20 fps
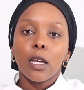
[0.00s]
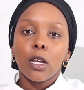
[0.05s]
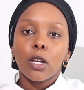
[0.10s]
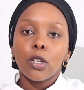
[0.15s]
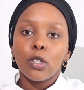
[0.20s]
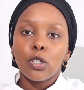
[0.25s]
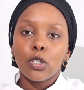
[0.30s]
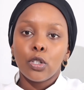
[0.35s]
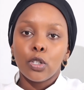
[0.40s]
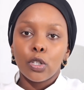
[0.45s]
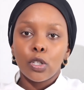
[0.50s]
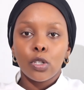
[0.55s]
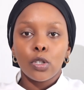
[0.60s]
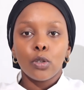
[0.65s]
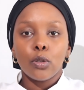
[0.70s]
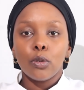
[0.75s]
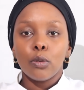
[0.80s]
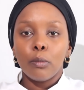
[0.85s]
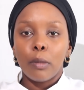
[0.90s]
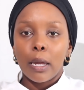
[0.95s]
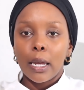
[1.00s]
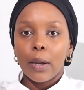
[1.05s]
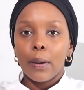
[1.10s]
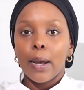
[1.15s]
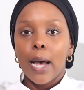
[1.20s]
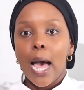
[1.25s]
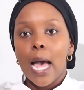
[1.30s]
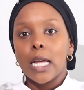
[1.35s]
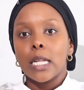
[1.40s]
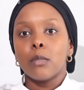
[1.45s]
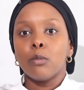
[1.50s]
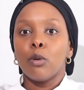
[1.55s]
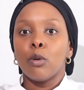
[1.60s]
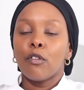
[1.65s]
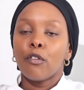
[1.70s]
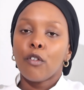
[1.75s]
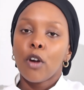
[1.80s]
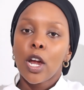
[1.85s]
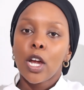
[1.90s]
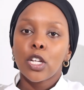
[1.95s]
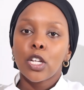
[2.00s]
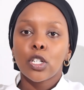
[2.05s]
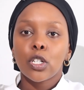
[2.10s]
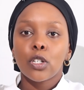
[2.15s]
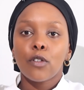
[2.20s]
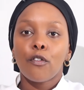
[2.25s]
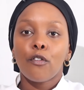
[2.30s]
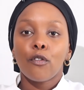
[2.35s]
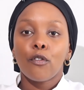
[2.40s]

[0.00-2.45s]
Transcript: is just to make our eyes more fresh,